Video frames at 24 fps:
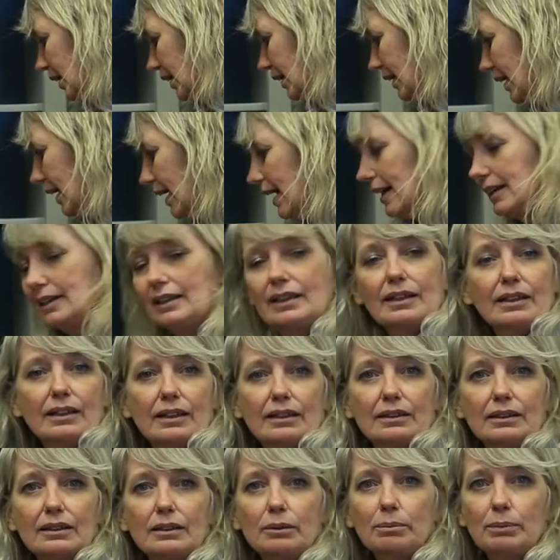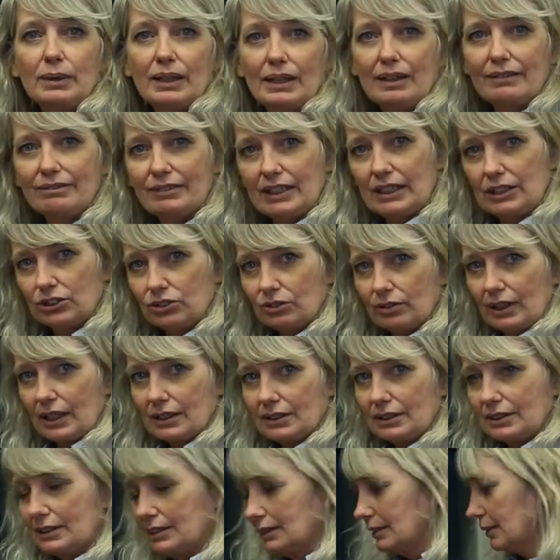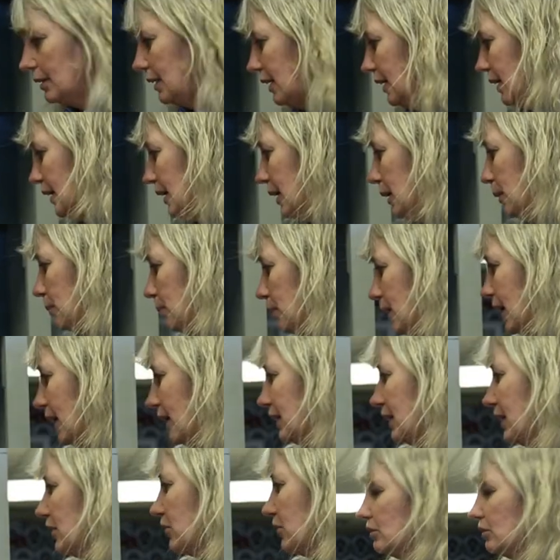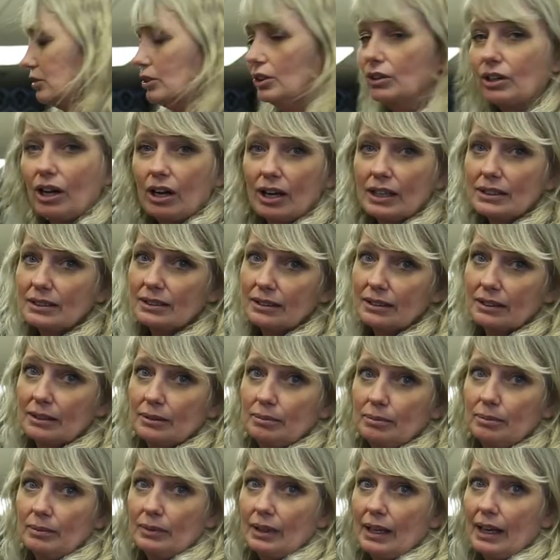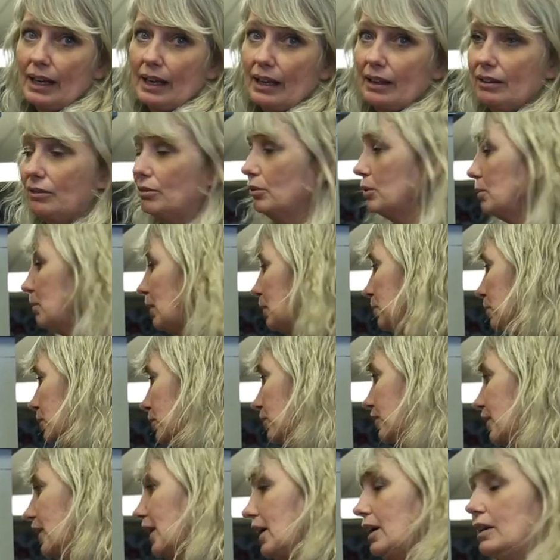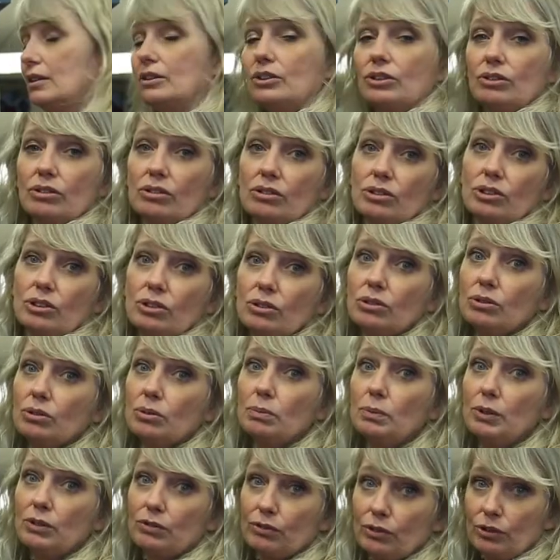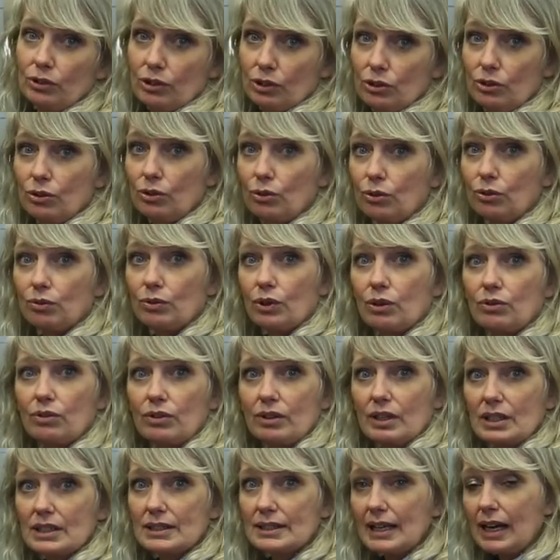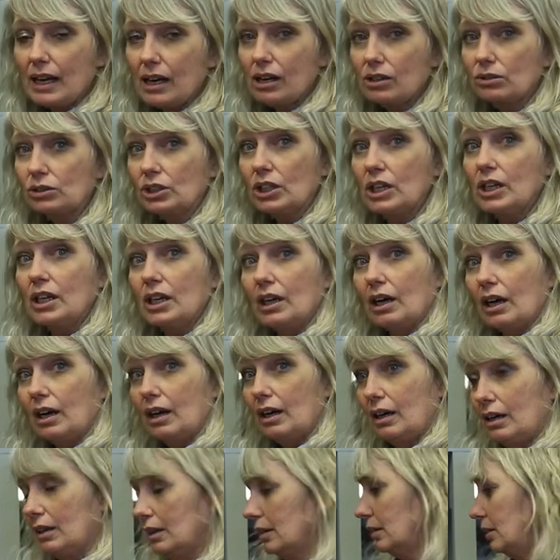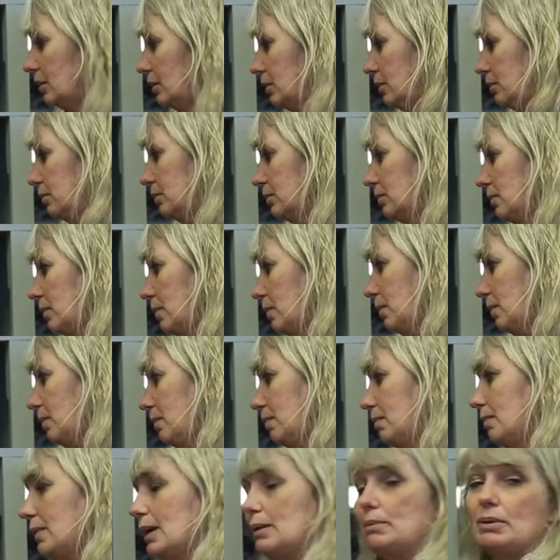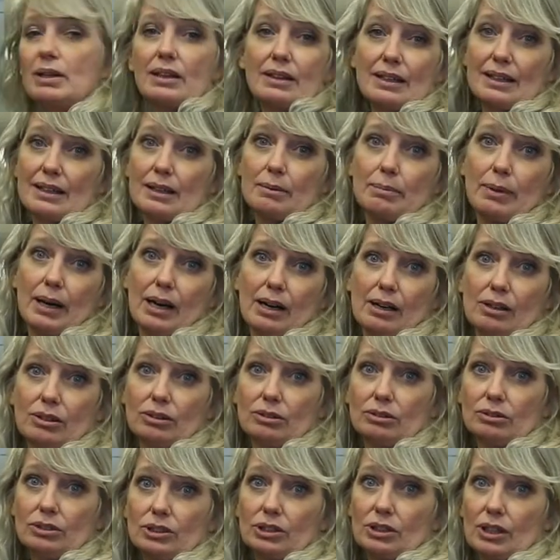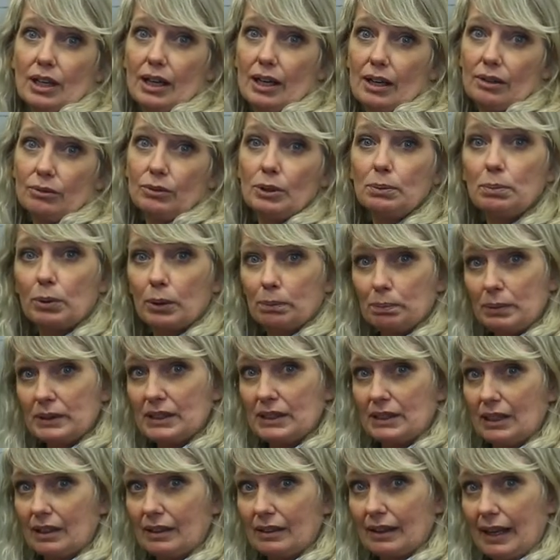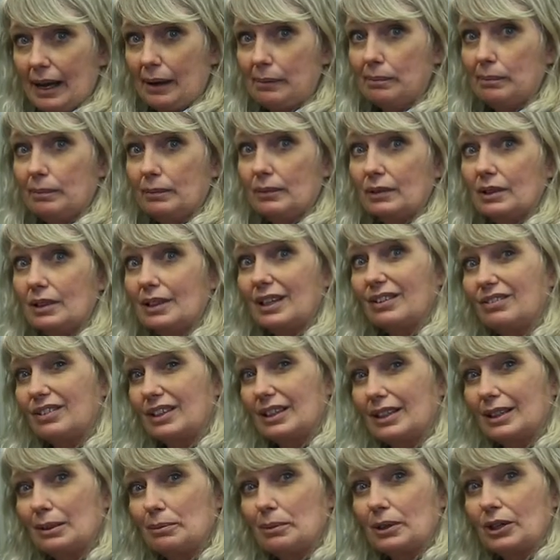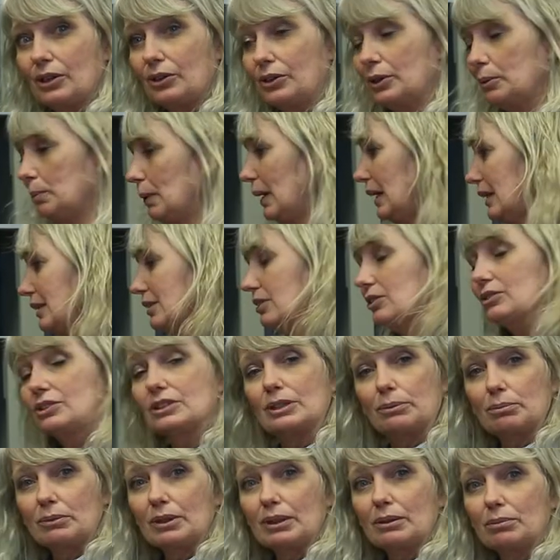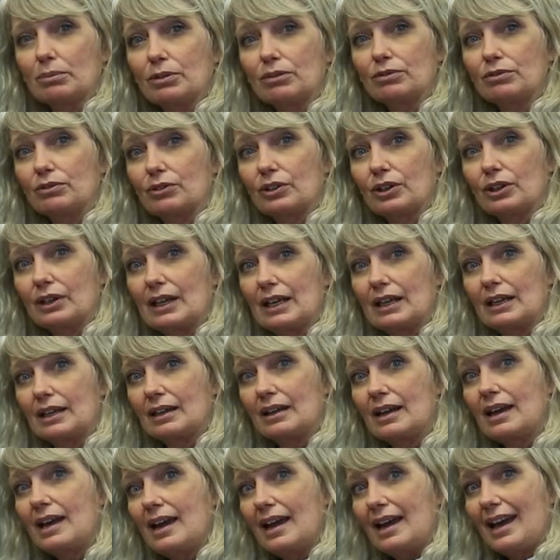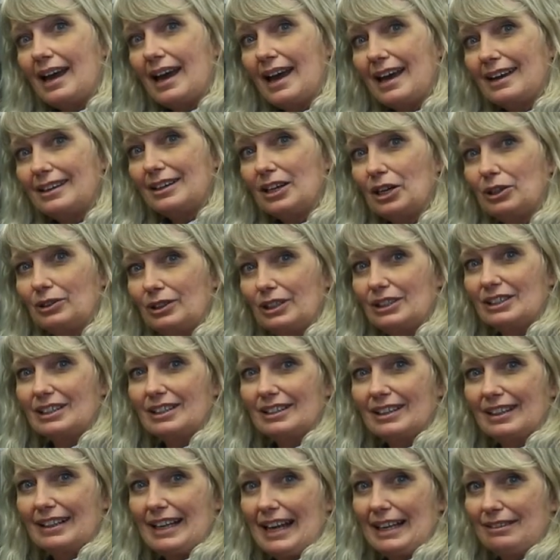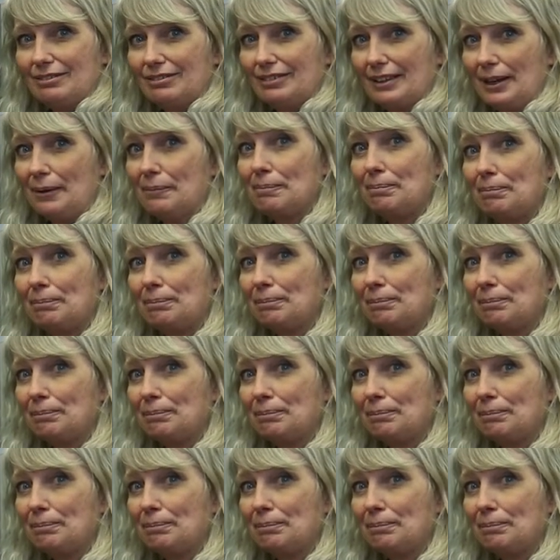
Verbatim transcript: it adding a little bit of interest. But turned out awesome and remember that you too, before you throw things out, um, maybe think about uh, repurposing them, giving them a coat of paint, something before they head out into the landfill.